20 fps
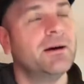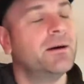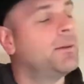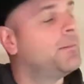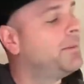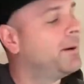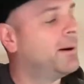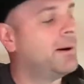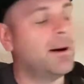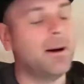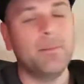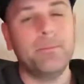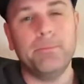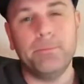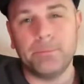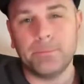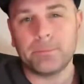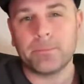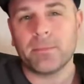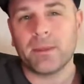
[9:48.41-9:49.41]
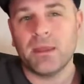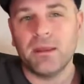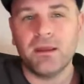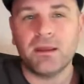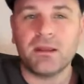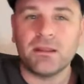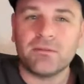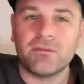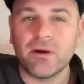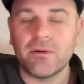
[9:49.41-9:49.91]
but you
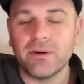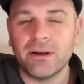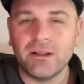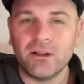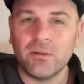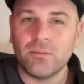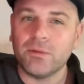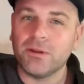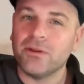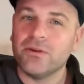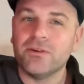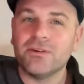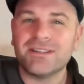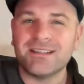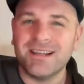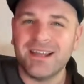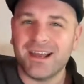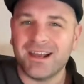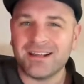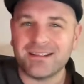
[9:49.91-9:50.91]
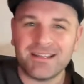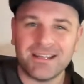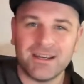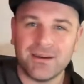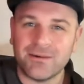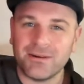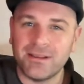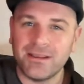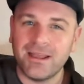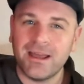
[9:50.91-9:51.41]
can throw in little blues licks
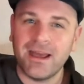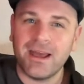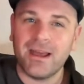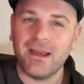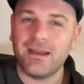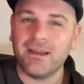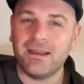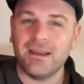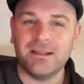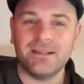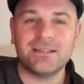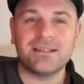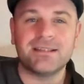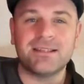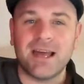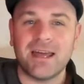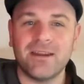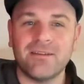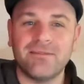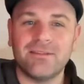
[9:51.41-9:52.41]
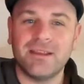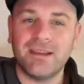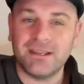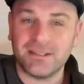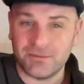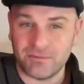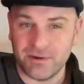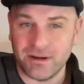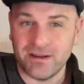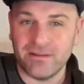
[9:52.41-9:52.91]
here and there. Instead of
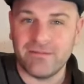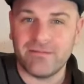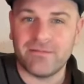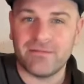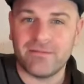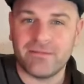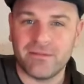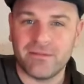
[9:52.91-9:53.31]
this riff,